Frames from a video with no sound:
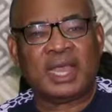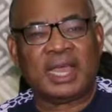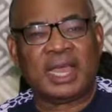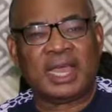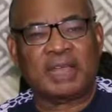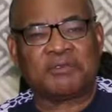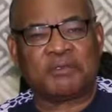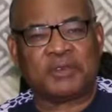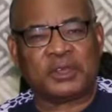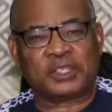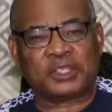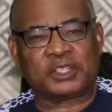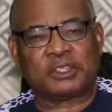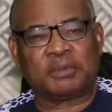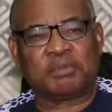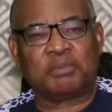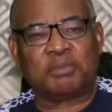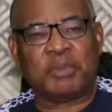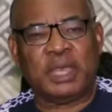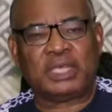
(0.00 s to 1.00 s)
I
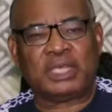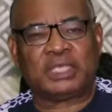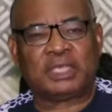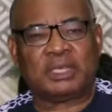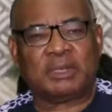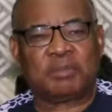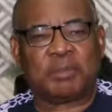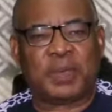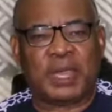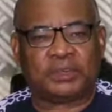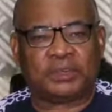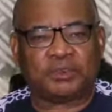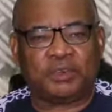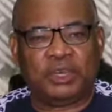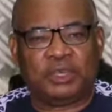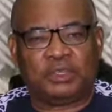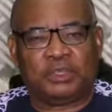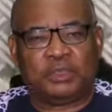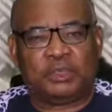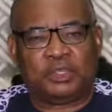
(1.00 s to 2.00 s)
first met
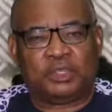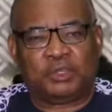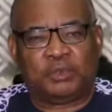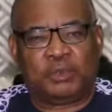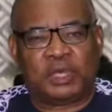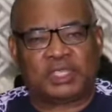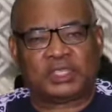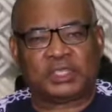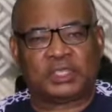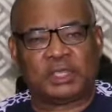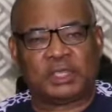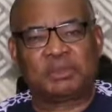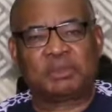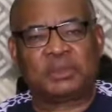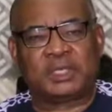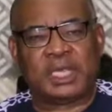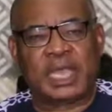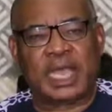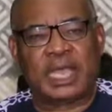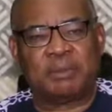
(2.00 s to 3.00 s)
Patrick Joshua
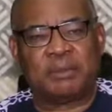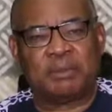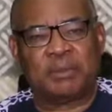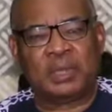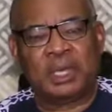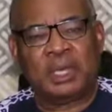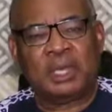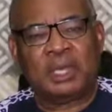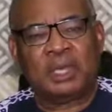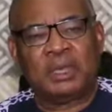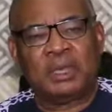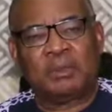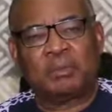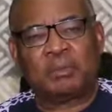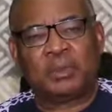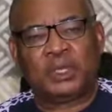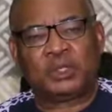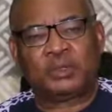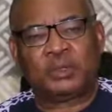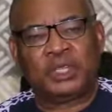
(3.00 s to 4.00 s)
sometime
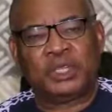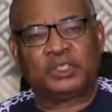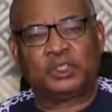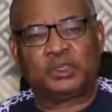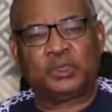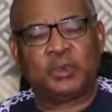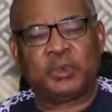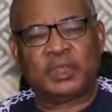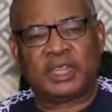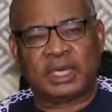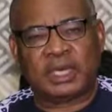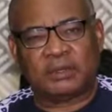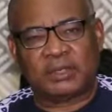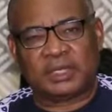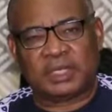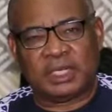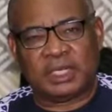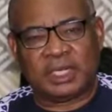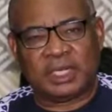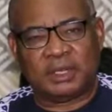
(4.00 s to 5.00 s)
between
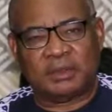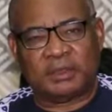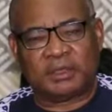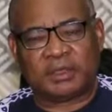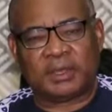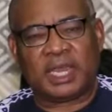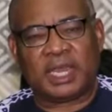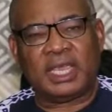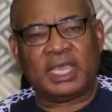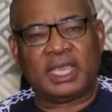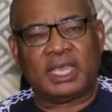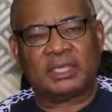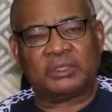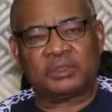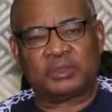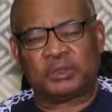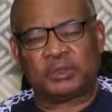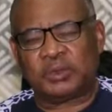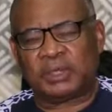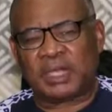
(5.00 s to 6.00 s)
2003
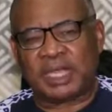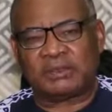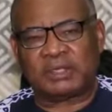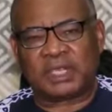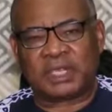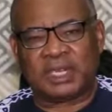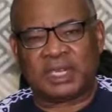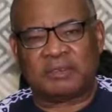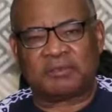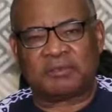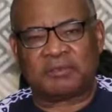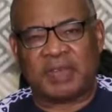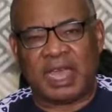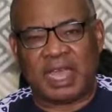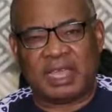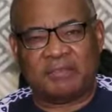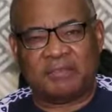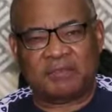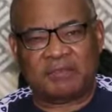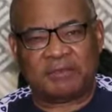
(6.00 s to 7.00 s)
and
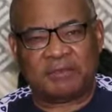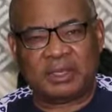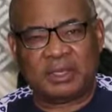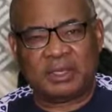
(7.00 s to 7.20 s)
2005